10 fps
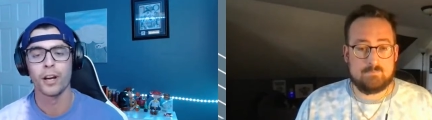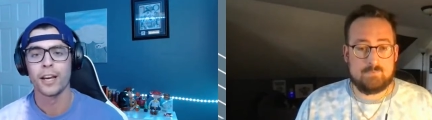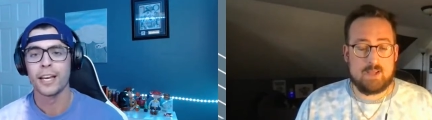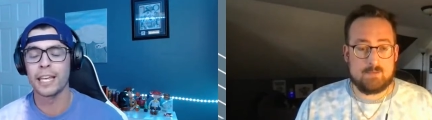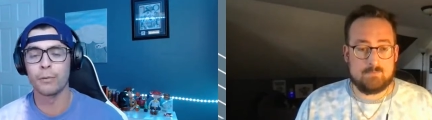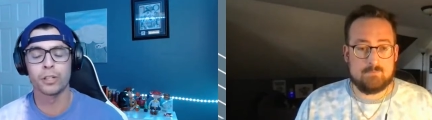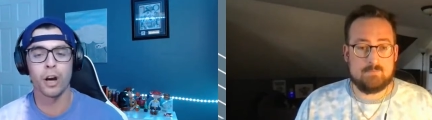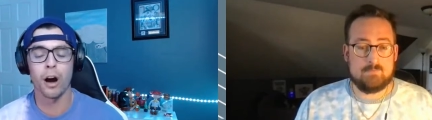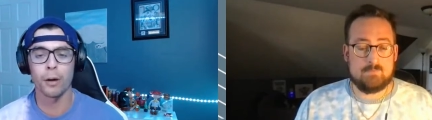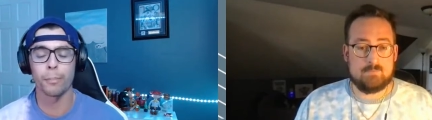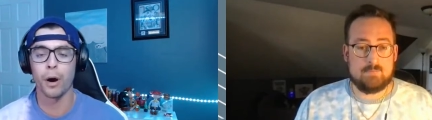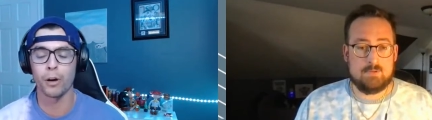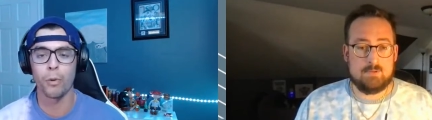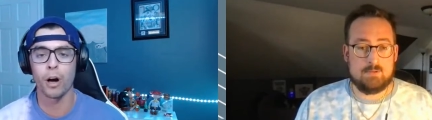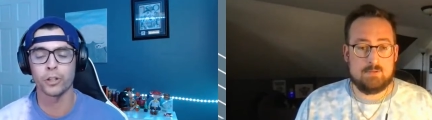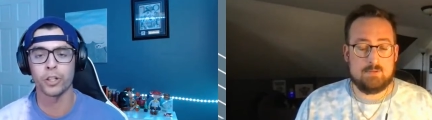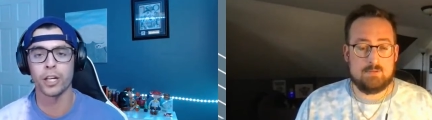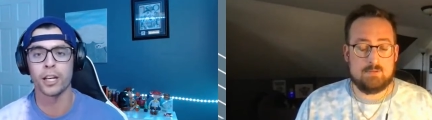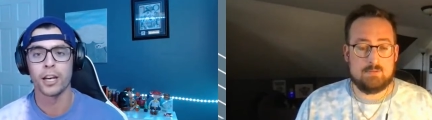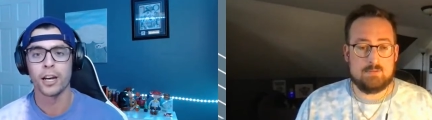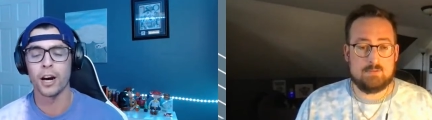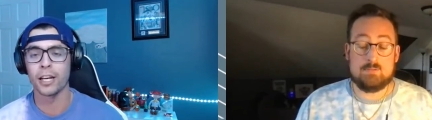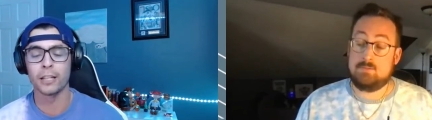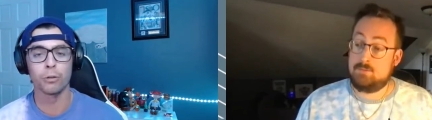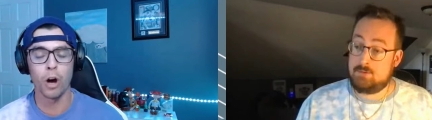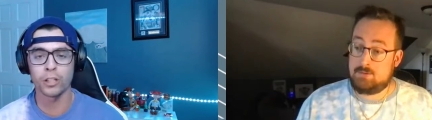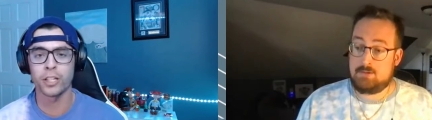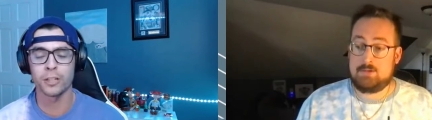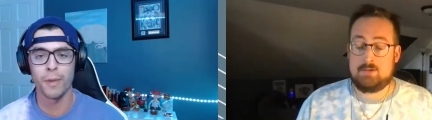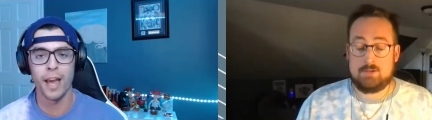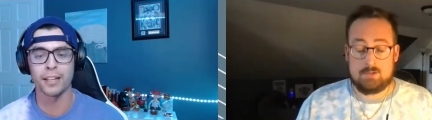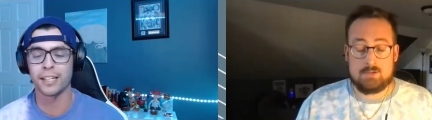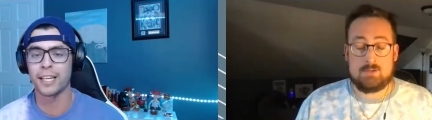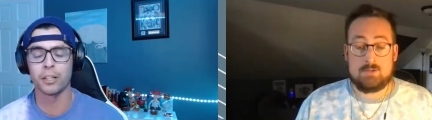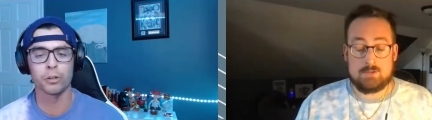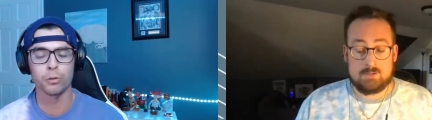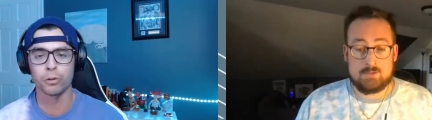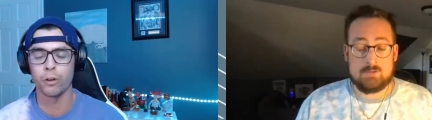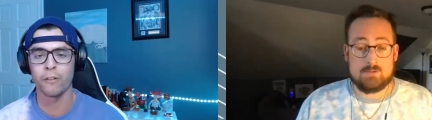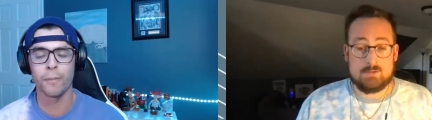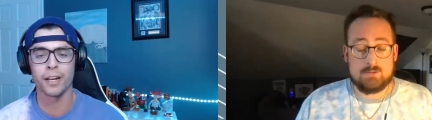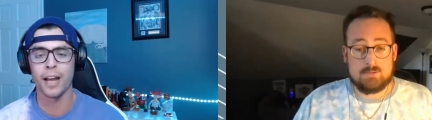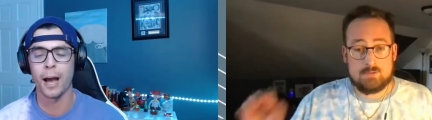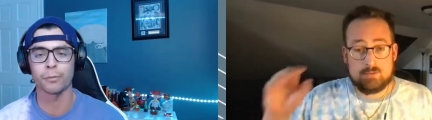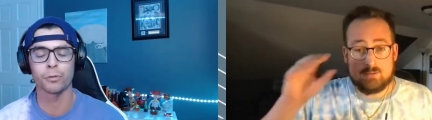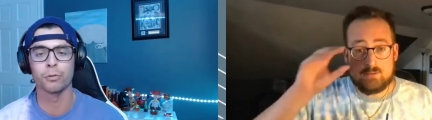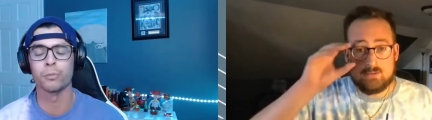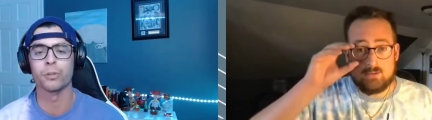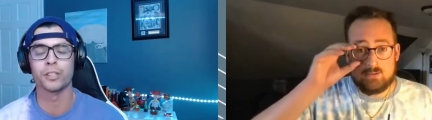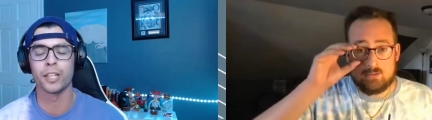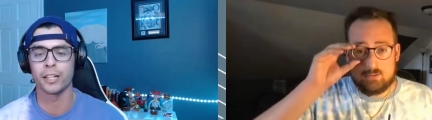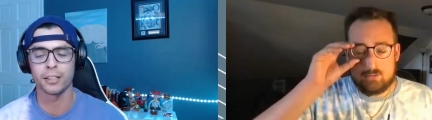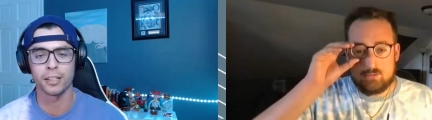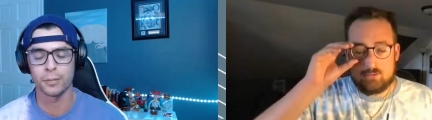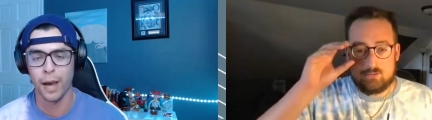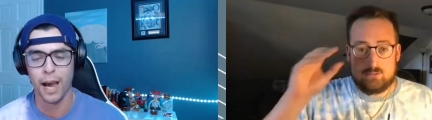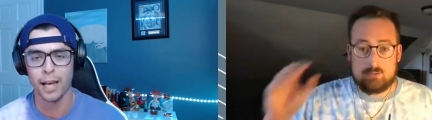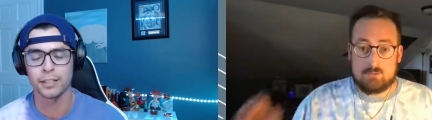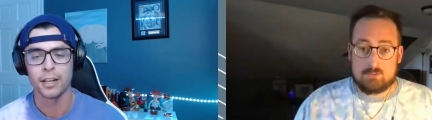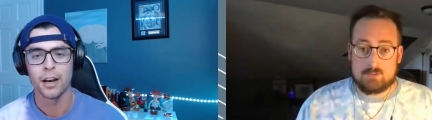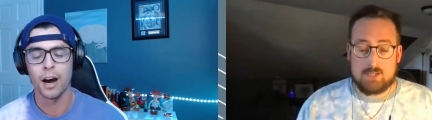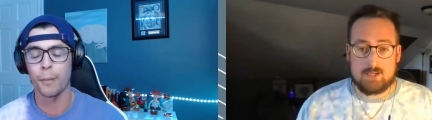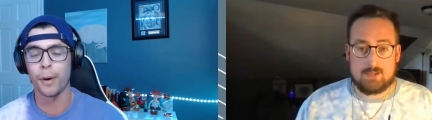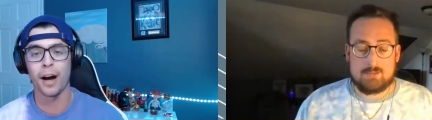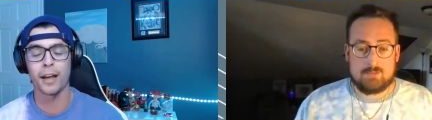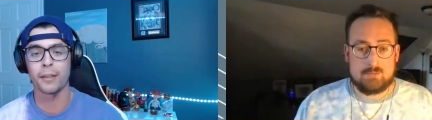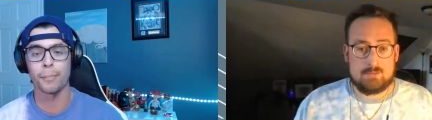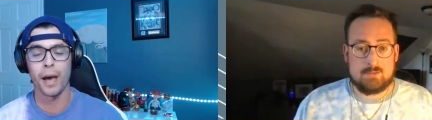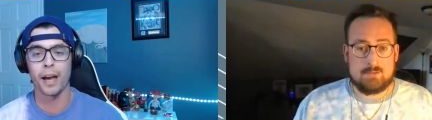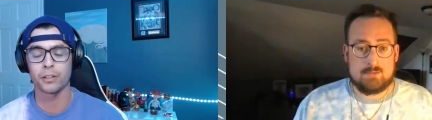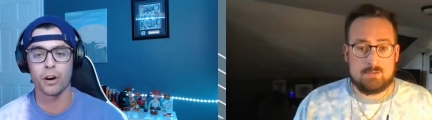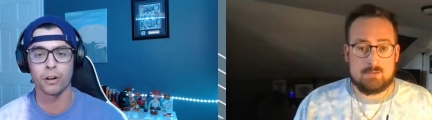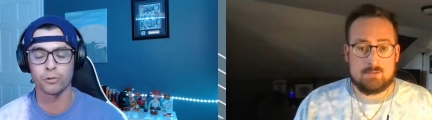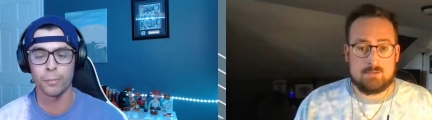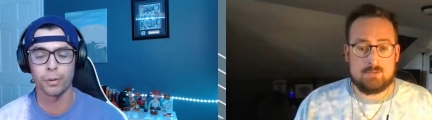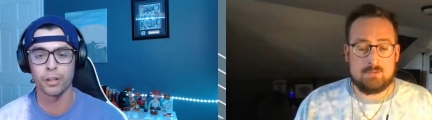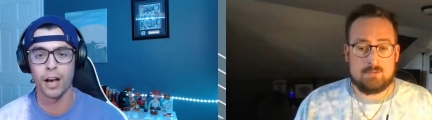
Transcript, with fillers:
Speaker 1: Yep. He was caught puck watching. Uh, he lost his man. Nikita Kucherov made an absolutely ridiculous pass uh, yeah. uh, behind the back to Andre Palat